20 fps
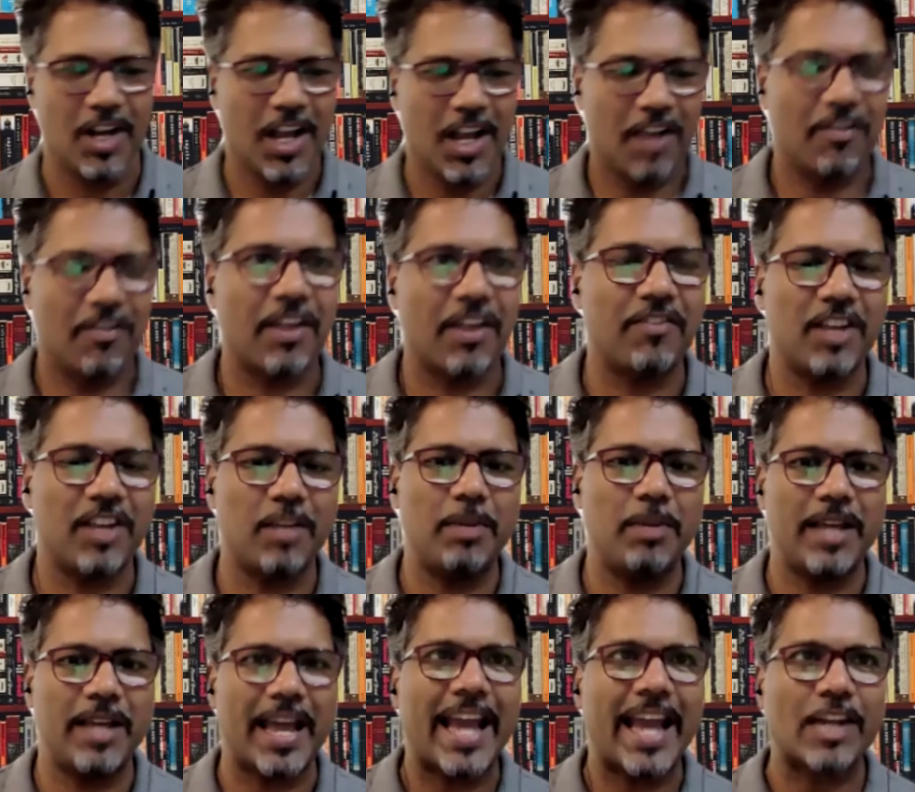Where we'll
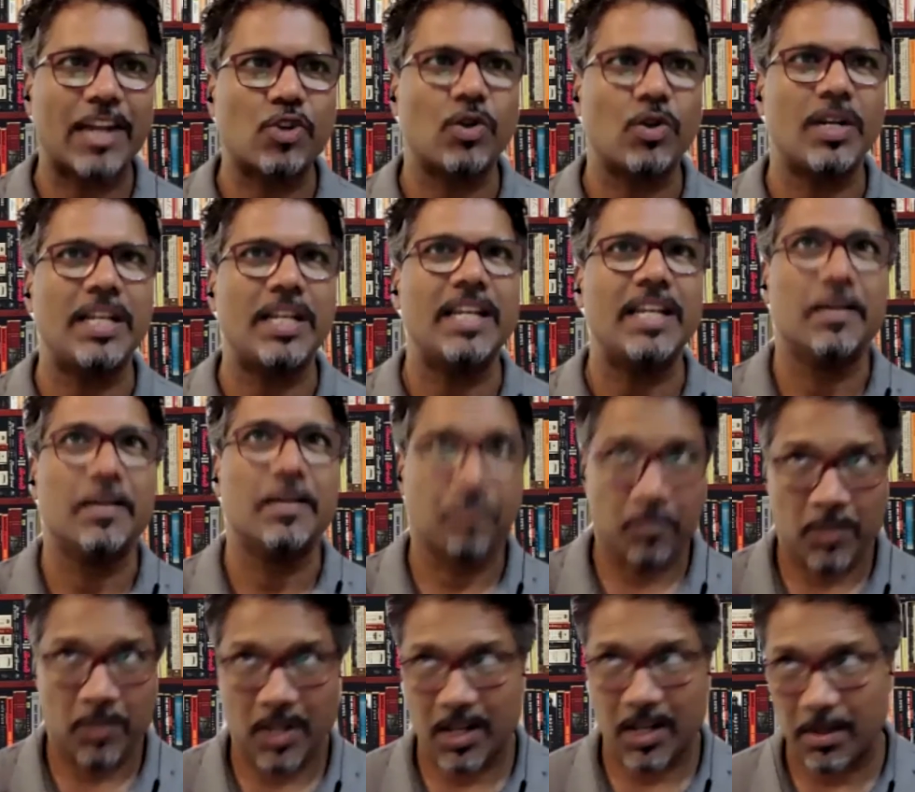be actually
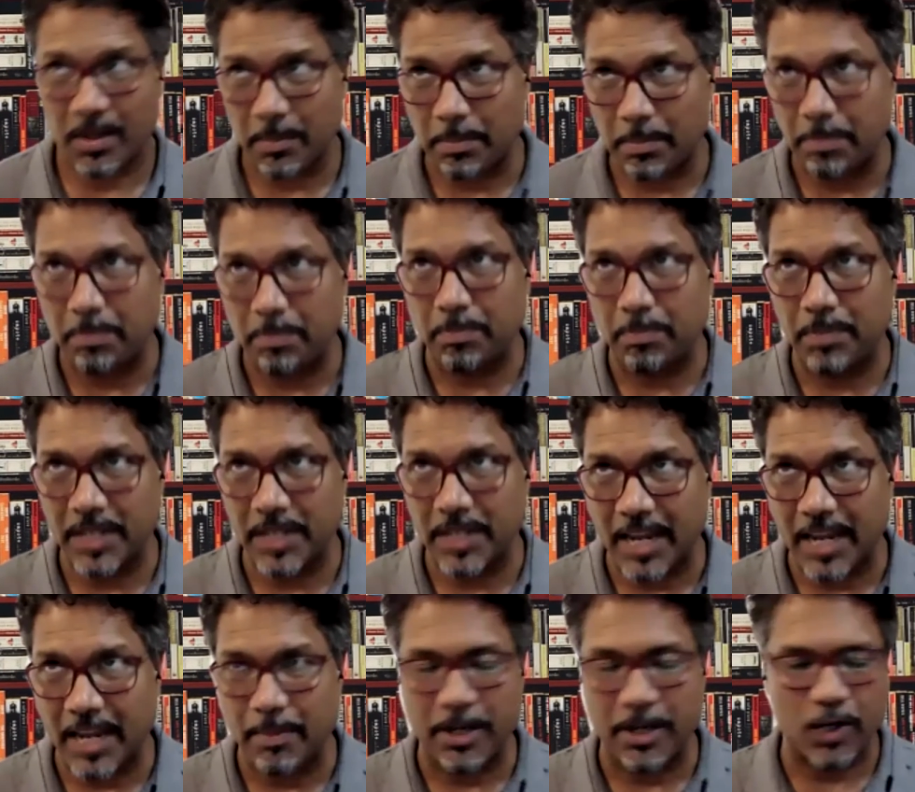be
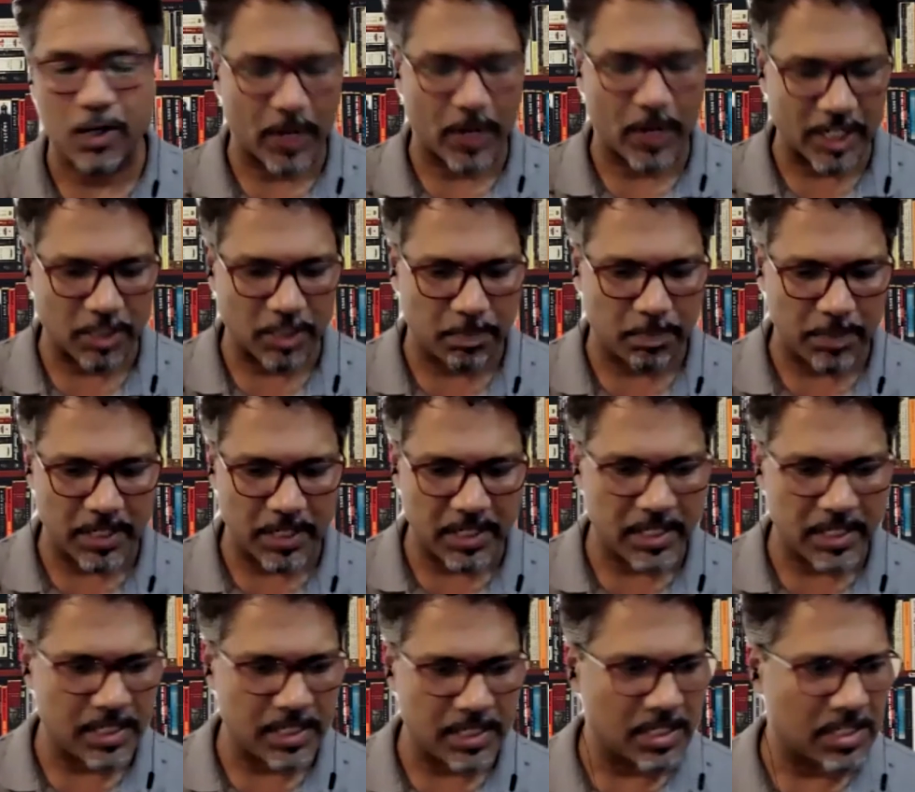able to
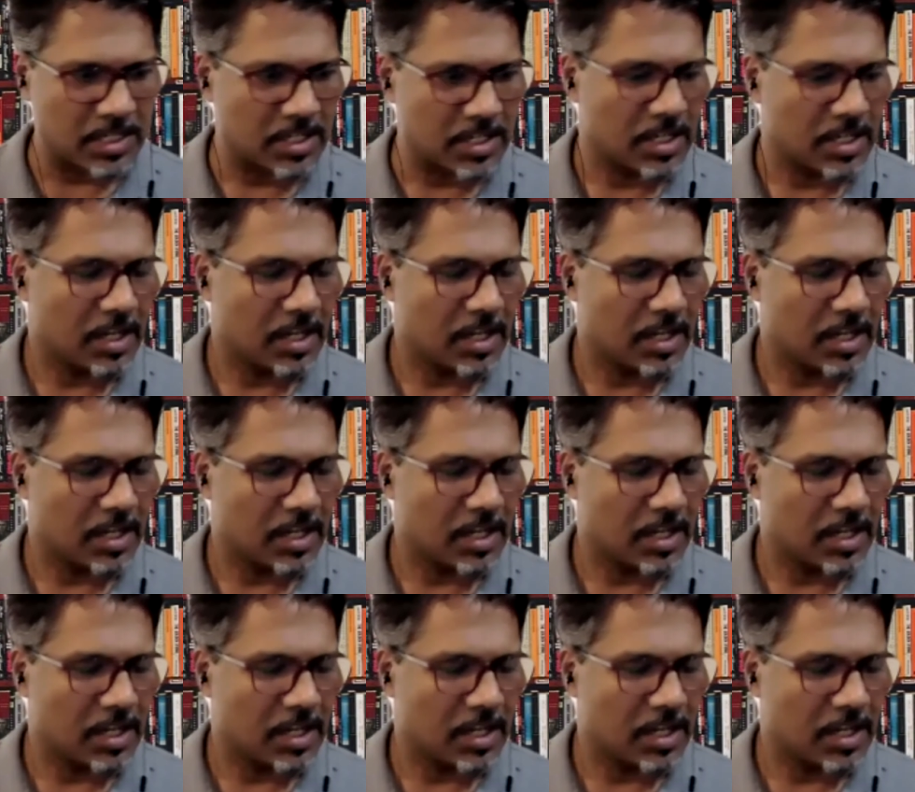experience